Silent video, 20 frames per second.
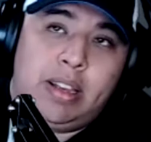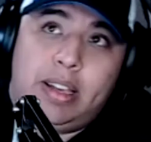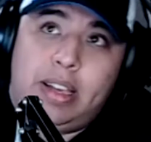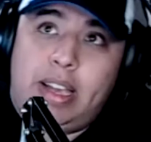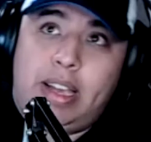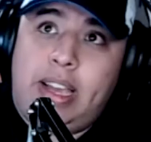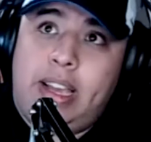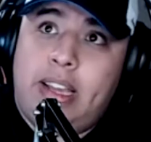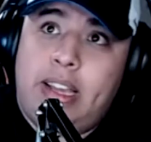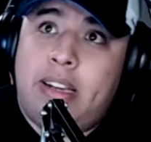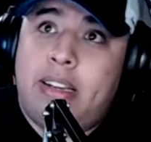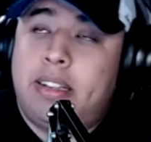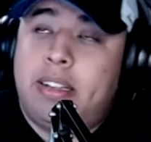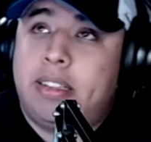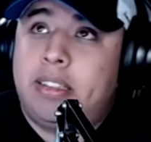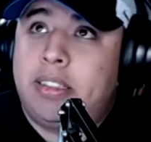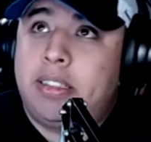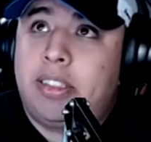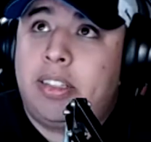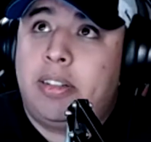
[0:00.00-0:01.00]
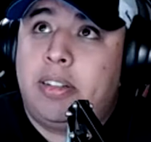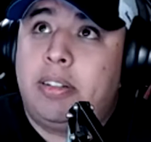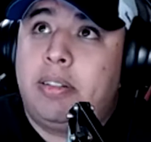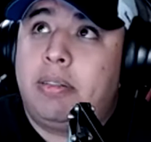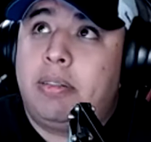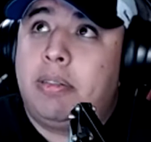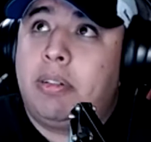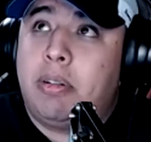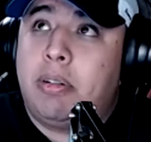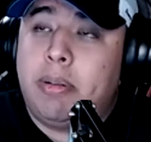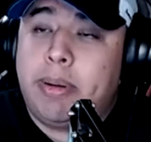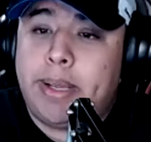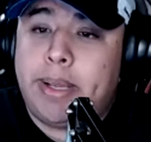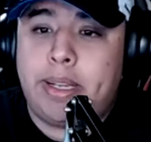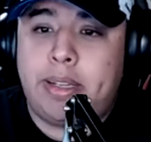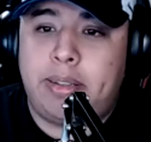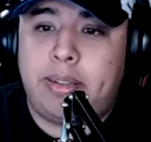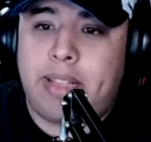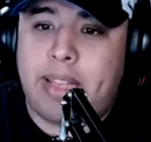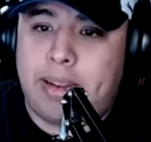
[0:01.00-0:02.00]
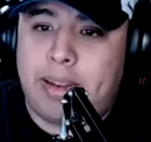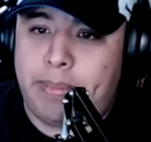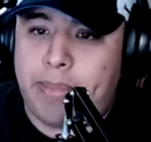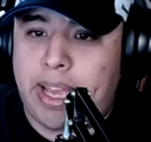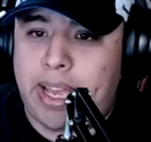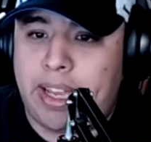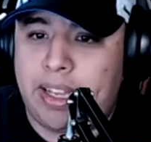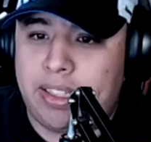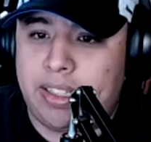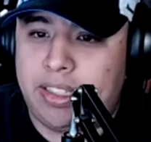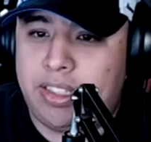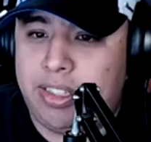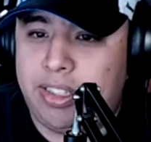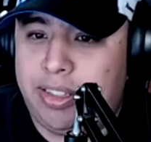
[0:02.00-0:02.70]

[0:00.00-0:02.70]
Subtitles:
And so going into that match,